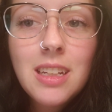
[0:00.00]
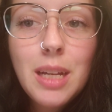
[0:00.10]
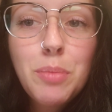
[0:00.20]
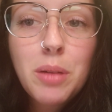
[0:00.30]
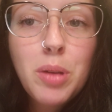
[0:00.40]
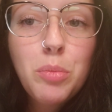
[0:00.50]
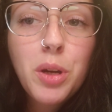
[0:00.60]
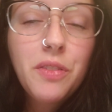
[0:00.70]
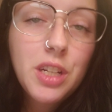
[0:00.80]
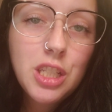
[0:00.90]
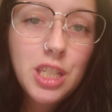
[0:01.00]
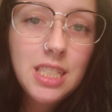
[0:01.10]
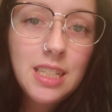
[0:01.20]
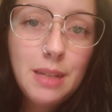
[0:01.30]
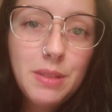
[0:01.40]
I bug my boyfriend all the
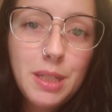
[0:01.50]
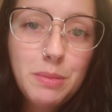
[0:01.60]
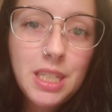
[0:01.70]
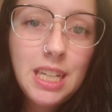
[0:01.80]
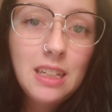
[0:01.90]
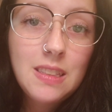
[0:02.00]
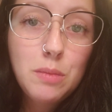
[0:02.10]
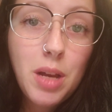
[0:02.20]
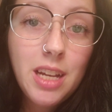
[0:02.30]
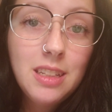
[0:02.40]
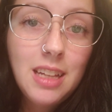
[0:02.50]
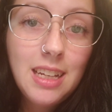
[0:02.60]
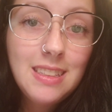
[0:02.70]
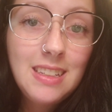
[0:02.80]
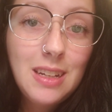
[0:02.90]
time that I'm going to get smile
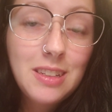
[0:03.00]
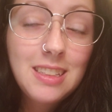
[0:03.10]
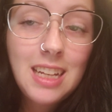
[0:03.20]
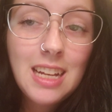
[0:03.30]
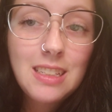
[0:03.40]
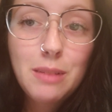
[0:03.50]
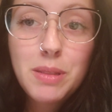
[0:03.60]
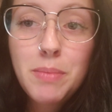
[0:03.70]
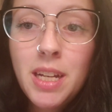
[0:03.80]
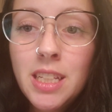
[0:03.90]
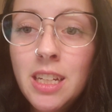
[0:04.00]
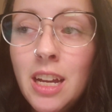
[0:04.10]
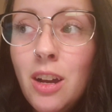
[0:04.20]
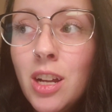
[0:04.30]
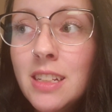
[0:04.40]
lines now because I can't stop smiling.
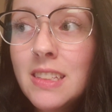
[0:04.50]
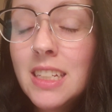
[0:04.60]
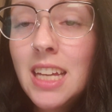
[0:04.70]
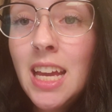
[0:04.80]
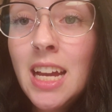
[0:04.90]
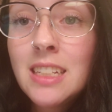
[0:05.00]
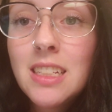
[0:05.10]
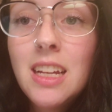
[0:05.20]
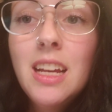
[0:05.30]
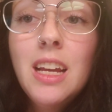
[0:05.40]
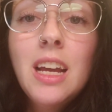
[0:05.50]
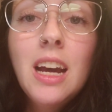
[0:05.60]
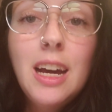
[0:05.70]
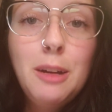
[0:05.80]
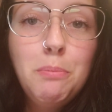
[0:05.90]
I honestly can't.
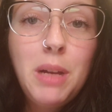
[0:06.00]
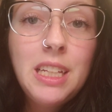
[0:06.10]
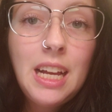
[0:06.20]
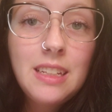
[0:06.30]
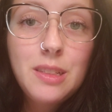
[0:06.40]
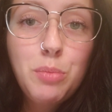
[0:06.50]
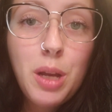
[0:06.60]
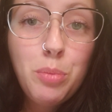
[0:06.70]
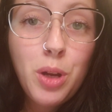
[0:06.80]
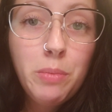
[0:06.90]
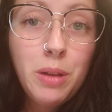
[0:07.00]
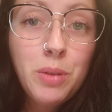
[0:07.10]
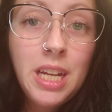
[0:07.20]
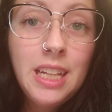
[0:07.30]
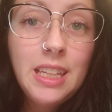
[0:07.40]
My last appointment
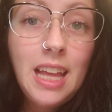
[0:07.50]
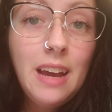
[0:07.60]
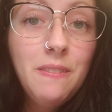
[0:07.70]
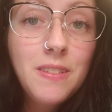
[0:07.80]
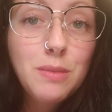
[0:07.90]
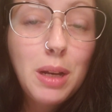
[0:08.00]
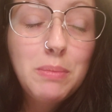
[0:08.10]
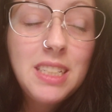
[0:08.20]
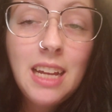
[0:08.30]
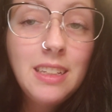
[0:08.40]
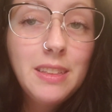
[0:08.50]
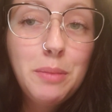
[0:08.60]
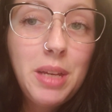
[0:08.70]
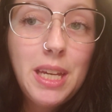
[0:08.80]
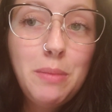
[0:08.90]
when I left, when I'm standing there
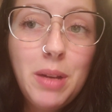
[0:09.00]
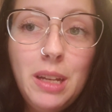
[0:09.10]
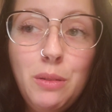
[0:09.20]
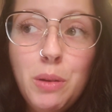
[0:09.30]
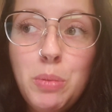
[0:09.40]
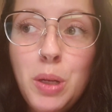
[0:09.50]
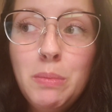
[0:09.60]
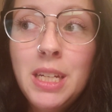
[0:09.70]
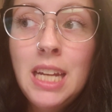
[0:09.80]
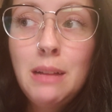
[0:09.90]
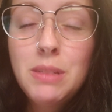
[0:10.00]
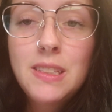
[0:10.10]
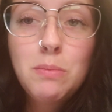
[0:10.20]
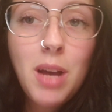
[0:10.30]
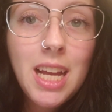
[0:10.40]
making my new appointment, I'm
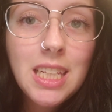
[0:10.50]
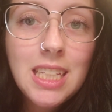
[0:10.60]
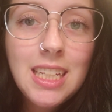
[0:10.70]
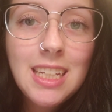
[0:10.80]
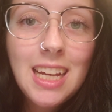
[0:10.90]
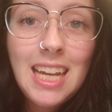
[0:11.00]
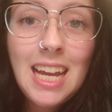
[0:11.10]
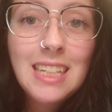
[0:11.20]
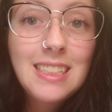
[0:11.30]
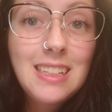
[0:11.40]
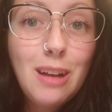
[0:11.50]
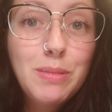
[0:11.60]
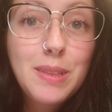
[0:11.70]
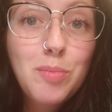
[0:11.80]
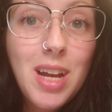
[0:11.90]
smiling. I can't stop
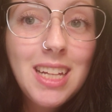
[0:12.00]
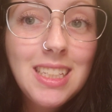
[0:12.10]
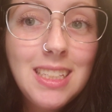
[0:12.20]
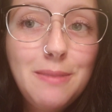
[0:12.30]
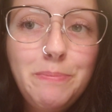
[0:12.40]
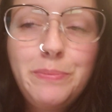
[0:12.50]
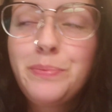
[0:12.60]
smiling.